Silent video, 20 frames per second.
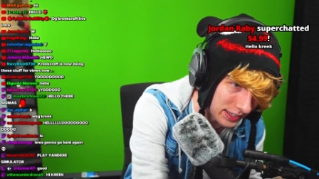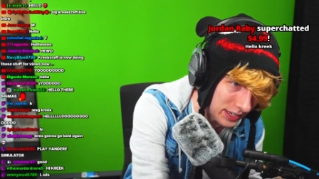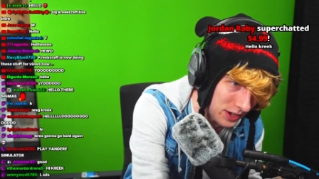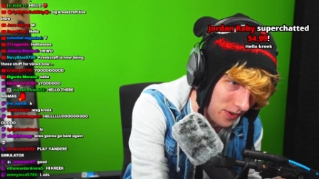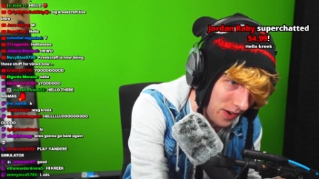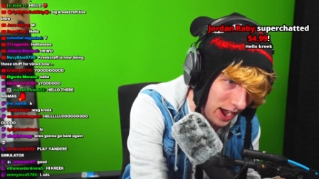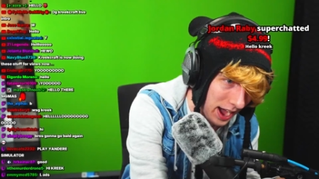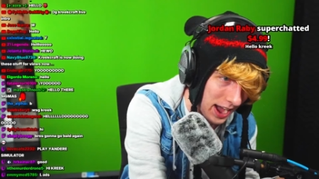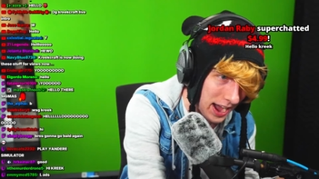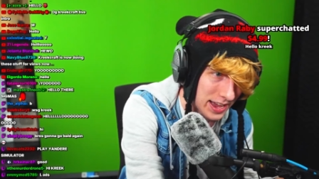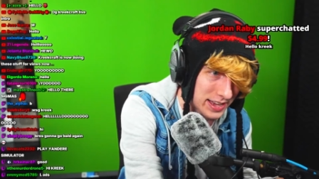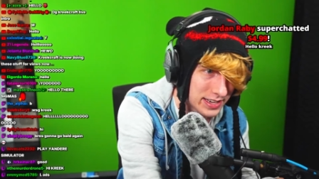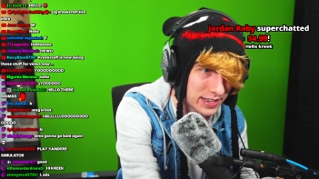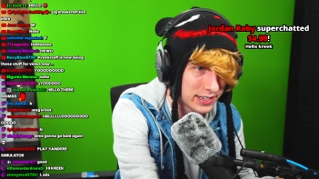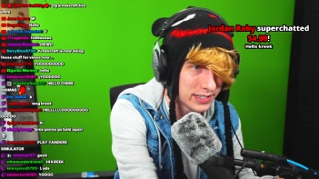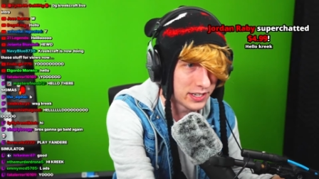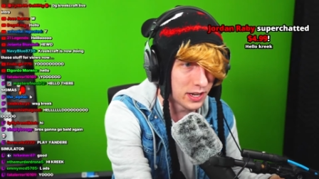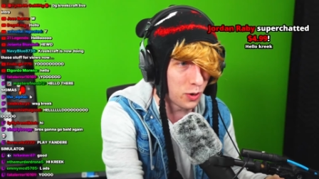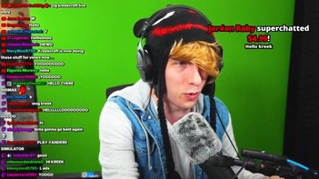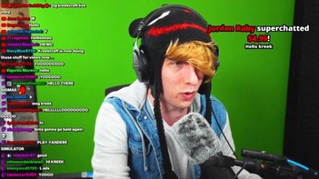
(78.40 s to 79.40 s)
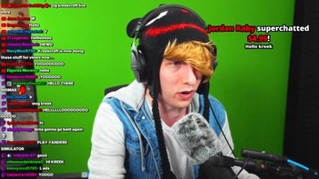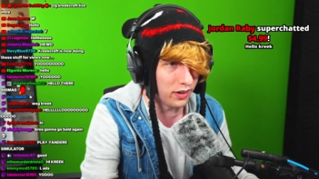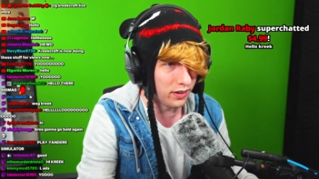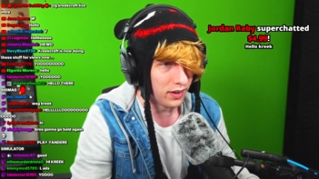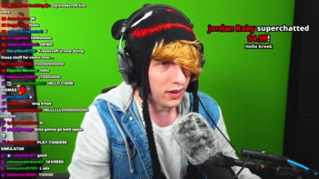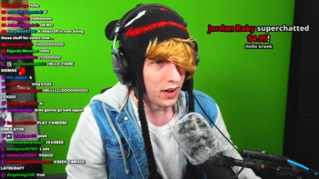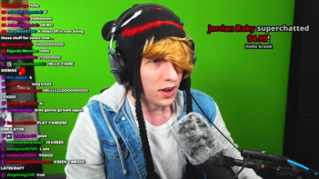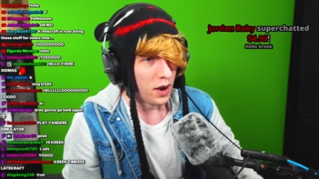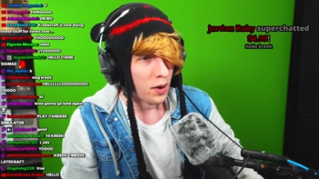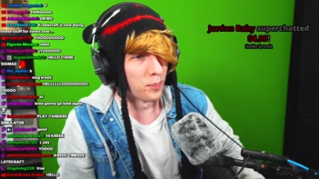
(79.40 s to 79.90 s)
you. How you doing?
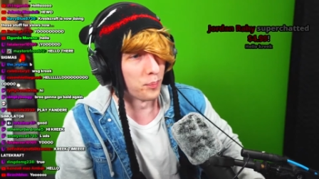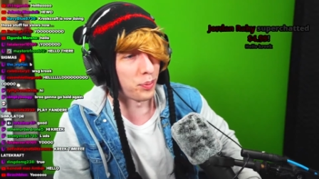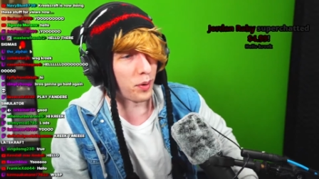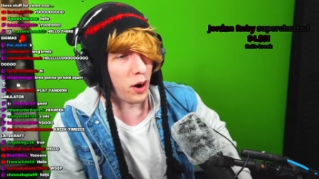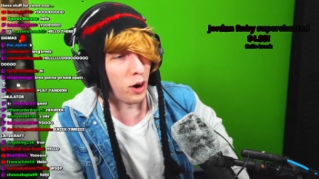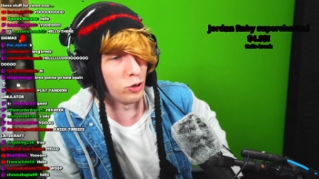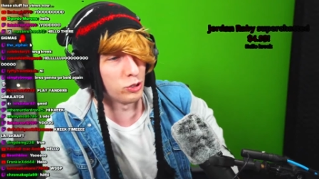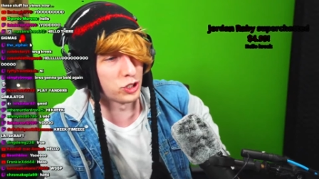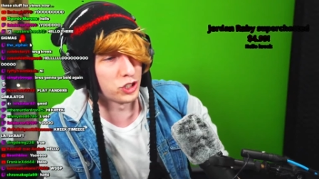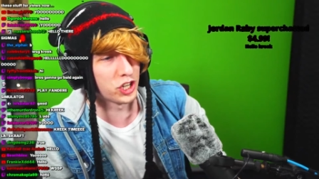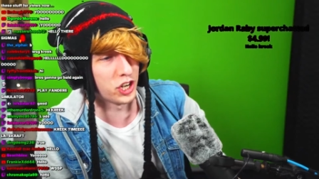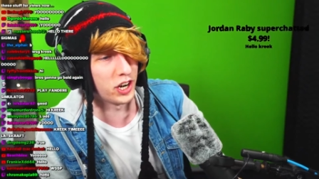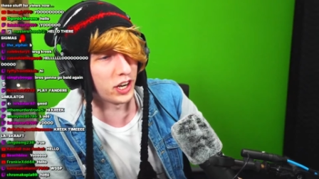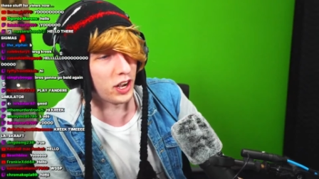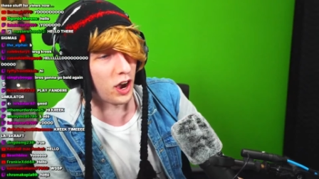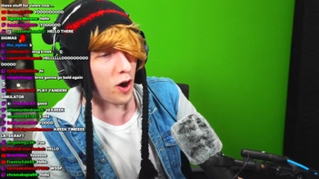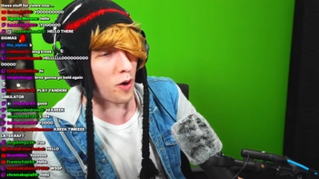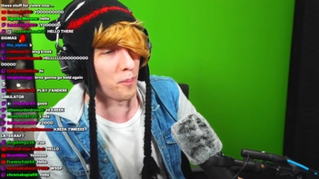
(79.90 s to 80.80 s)
Bro's gonna go